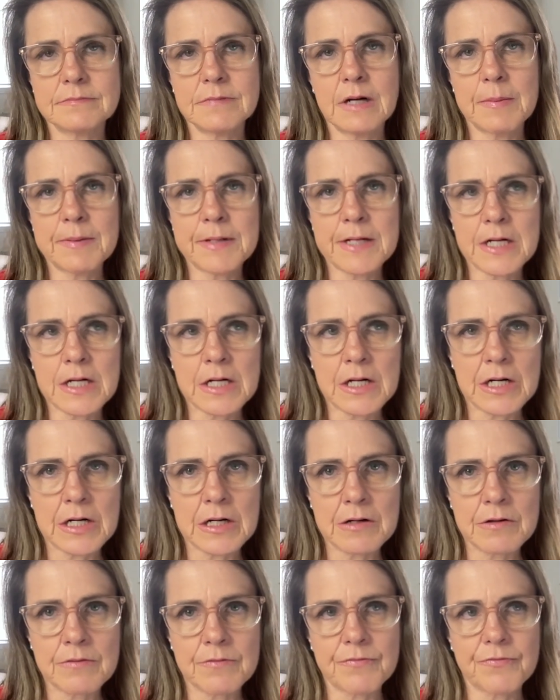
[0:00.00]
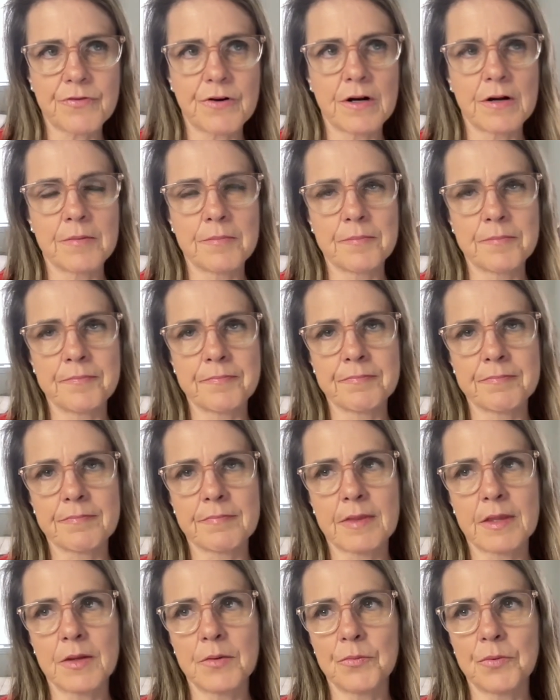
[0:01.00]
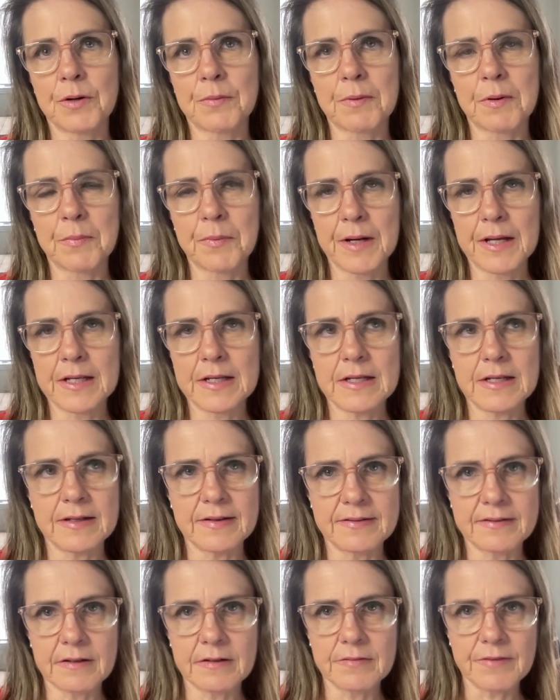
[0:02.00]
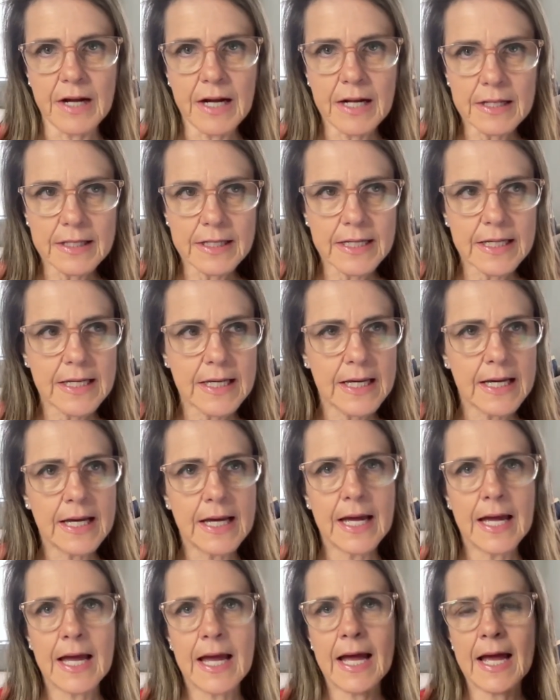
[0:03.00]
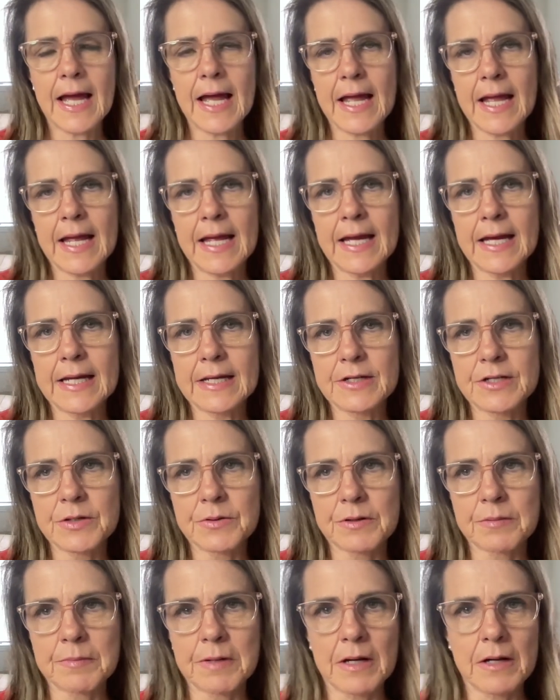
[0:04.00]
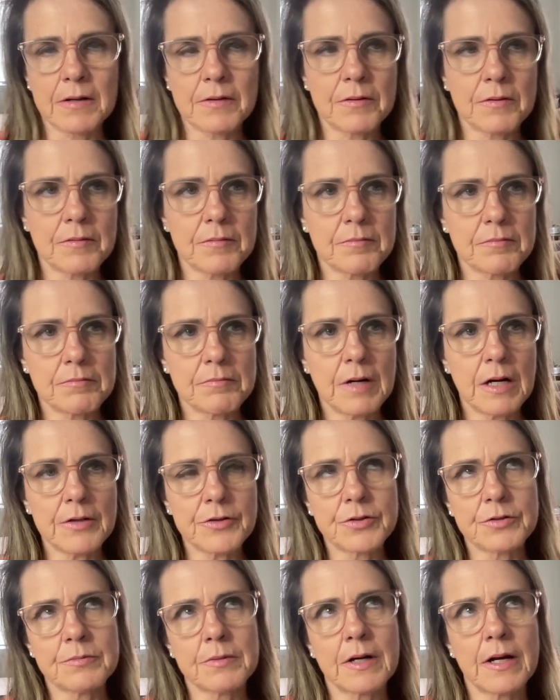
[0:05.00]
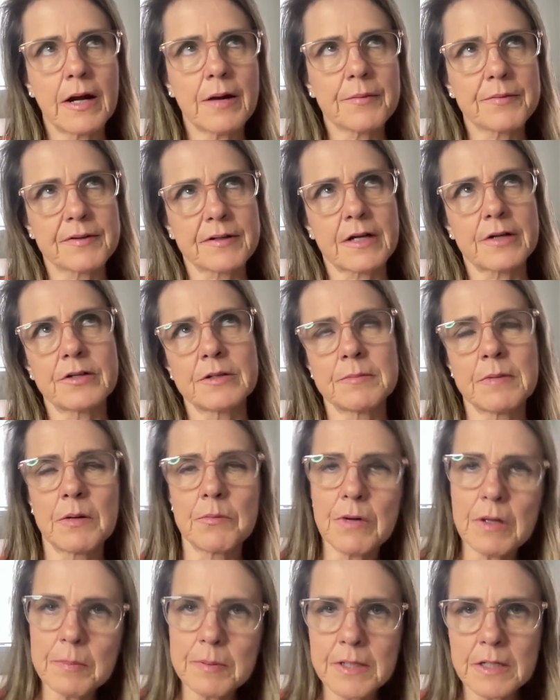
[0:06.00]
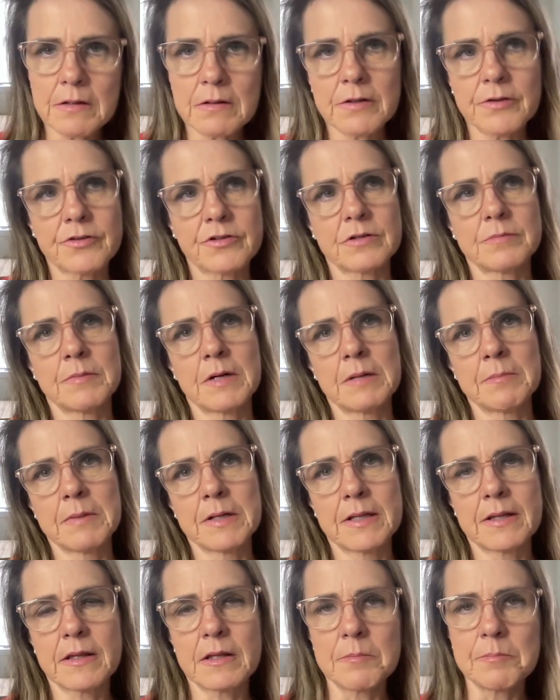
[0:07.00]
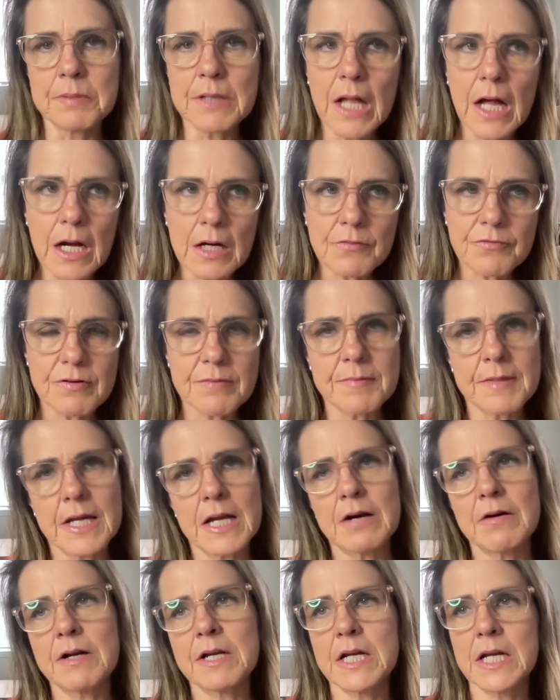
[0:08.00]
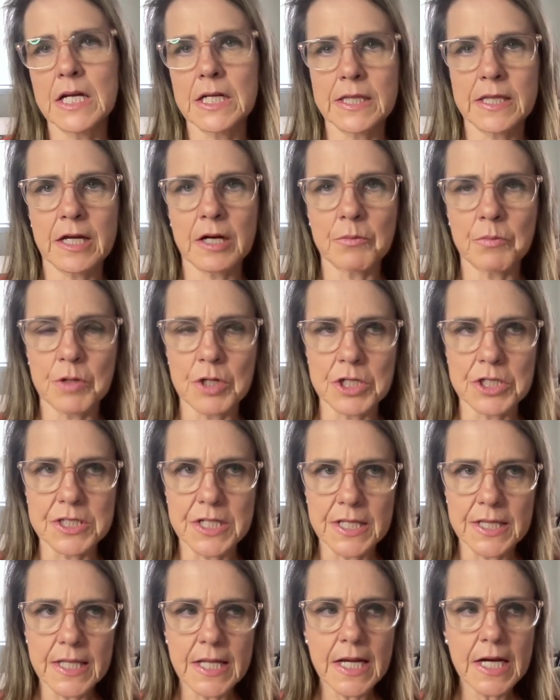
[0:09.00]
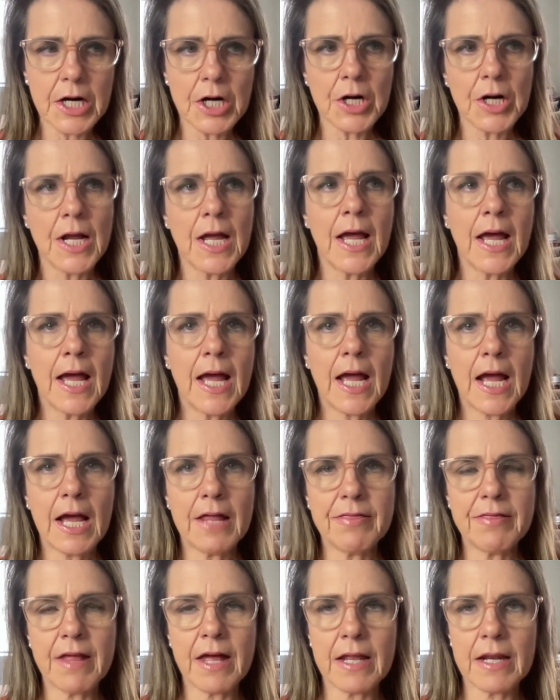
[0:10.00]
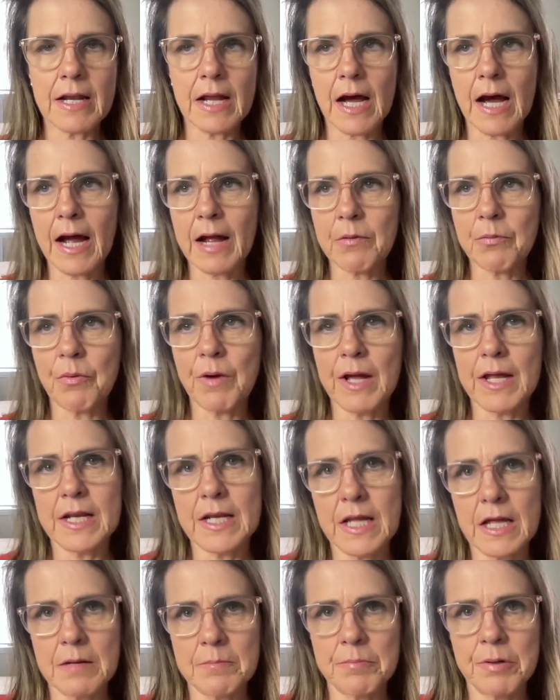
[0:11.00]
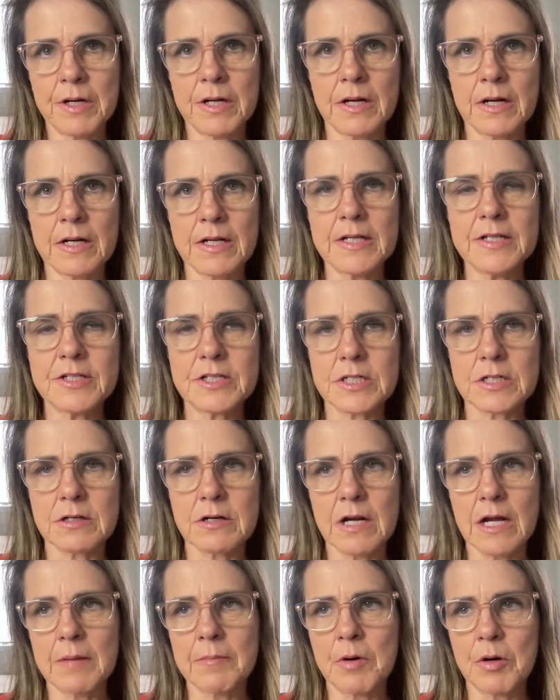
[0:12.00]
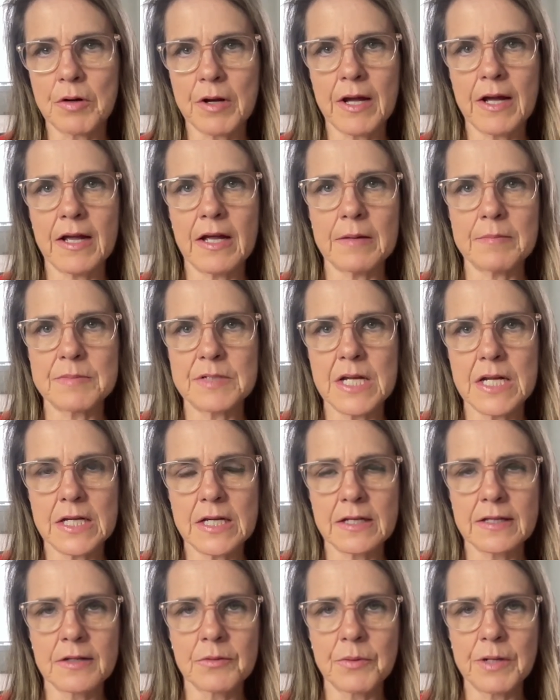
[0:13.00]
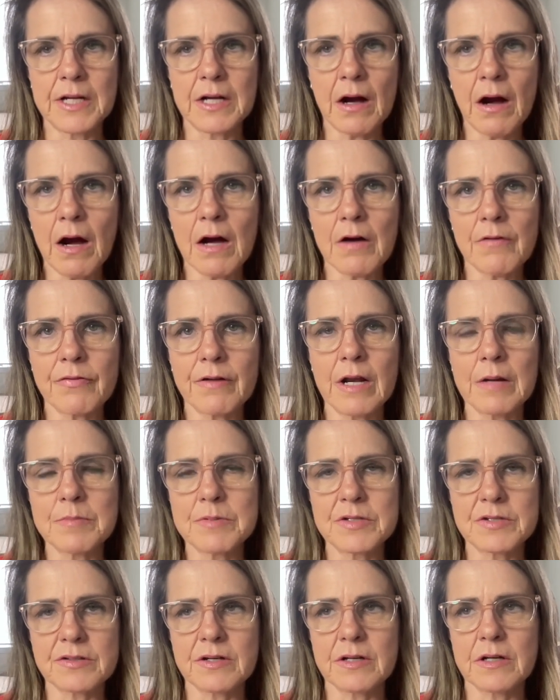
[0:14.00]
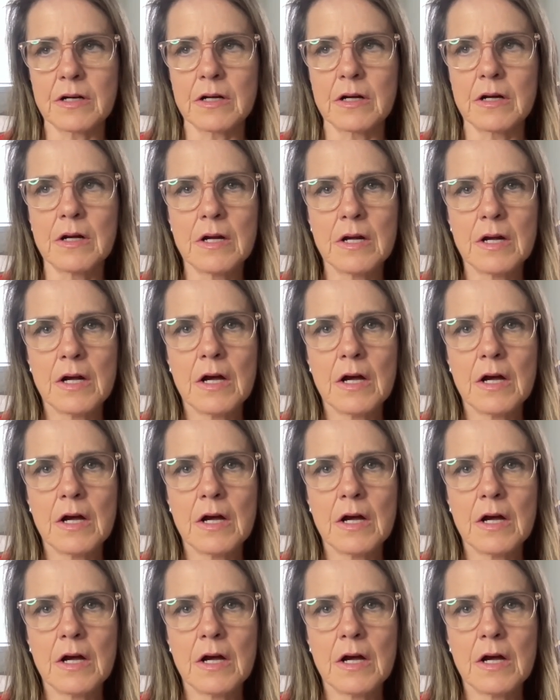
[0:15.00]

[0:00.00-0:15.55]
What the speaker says: webinar from where we went in Sun Valley and doing I was like, I'll do my webinar, I'll do my monthly blog from there. I can get that work done there. And then I went and put on Instagram, okay, I'm taking the week off and I'm just gonna